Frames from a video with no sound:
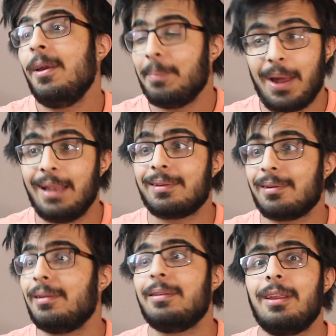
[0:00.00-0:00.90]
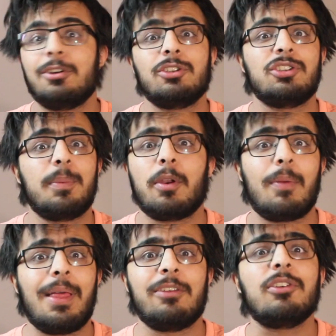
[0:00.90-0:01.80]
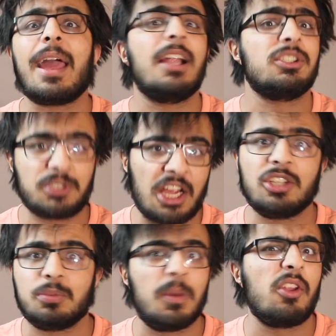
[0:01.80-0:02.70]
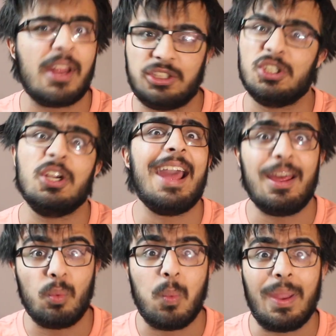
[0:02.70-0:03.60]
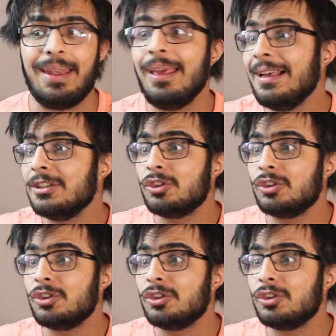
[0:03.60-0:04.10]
But they're too stupid to realize you can't challenge Mother Nature and win.